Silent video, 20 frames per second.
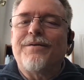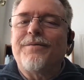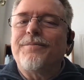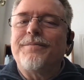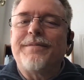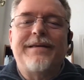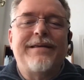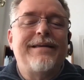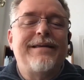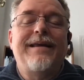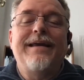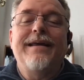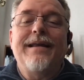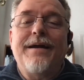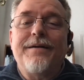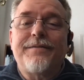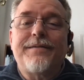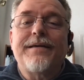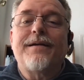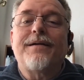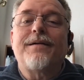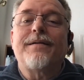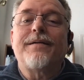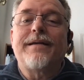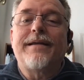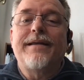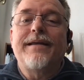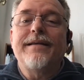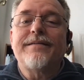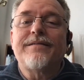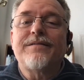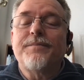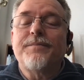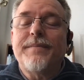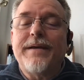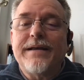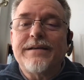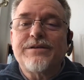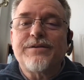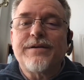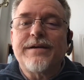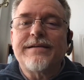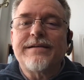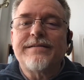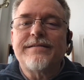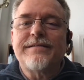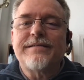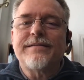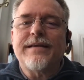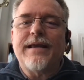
So get out there, get some metrics.